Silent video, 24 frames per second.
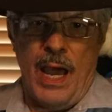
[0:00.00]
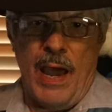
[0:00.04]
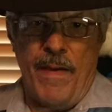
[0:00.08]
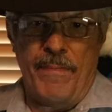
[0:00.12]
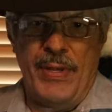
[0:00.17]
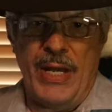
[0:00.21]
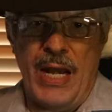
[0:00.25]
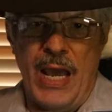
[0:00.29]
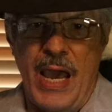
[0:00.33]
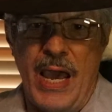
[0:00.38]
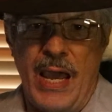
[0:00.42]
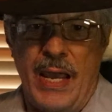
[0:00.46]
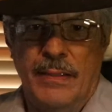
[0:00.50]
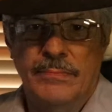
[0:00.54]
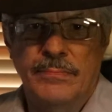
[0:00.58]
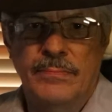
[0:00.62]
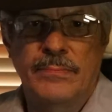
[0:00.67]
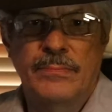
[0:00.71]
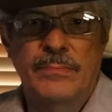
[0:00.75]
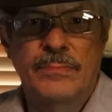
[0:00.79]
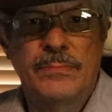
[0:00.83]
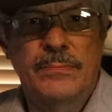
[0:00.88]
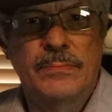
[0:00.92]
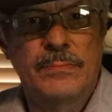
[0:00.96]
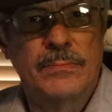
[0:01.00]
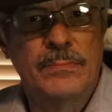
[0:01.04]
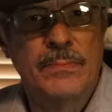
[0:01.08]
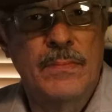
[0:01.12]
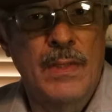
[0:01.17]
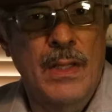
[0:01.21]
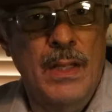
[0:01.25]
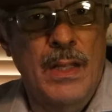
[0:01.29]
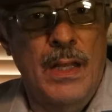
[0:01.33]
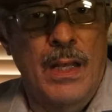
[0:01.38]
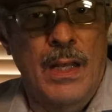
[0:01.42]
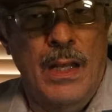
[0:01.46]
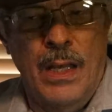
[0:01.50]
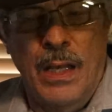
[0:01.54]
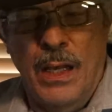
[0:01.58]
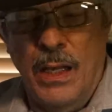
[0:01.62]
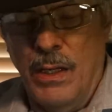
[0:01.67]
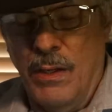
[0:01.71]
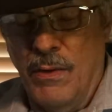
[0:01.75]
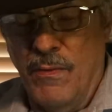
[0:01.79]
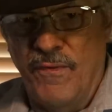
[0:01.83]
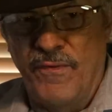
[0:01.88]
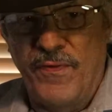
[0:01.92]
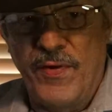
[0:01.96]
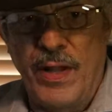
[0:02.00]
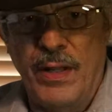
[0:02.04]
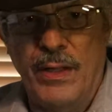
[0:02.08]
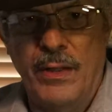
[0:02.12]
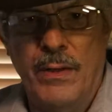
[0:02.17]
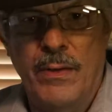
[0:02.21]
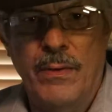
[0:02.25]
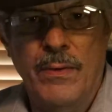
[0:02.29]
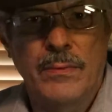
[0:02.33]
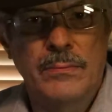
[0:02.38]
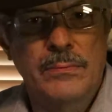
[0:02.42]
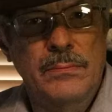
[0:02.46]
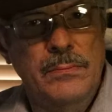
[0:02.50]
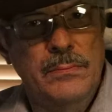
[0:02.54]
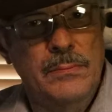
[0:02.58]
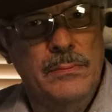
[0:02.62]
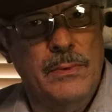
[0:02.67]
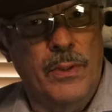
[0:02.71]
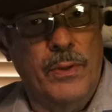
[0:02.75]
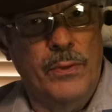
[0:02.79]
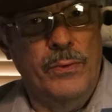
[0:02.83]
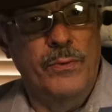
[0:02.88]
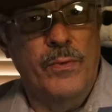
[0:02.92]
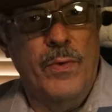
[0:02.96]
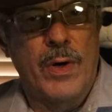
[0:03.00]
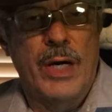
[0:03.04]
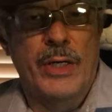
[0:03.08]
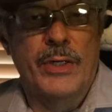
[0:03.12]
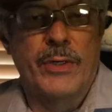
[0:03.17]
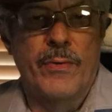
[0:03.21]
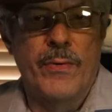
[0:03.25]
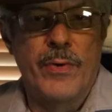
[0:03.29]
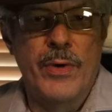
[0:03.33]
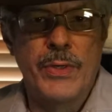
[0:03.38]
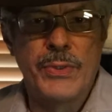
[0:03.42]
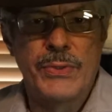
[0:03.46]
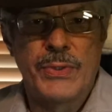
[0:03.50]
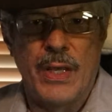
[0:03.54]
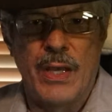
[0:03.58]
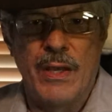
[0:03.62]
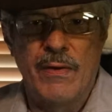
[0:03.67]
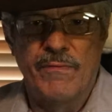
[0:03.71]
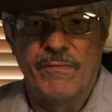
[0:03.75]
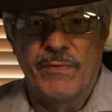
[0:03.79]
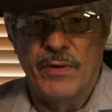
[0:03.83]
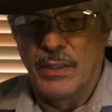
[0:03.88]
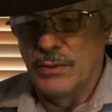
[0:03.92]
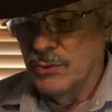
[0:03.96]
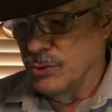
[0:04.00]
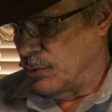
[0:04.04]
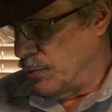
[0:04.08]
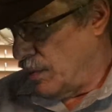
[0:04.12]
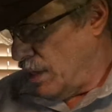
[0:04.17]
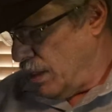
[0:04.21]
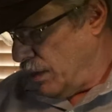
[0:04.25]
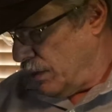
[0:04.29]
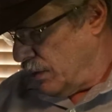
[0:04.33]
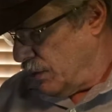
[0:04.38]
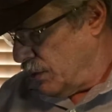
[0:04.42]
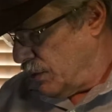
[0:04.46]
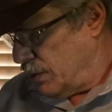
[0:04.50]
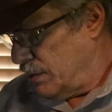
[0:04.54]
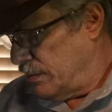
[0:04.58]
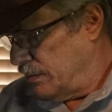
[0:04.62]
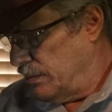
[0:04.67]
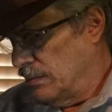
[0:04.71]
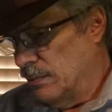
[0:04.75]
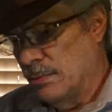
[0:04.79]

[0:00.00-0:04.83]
Happy day! Hello fellow lone wanderers and vault dwellers.